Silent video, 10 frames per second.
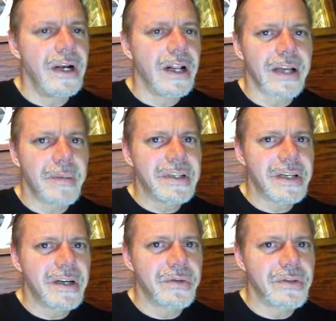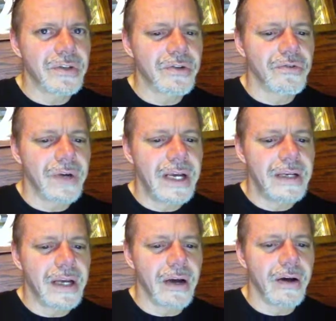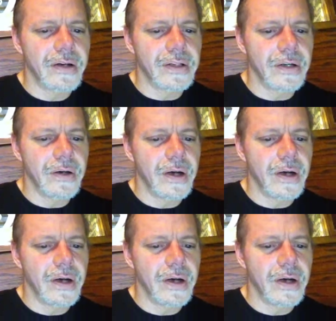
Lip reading: El Capitano is a great character.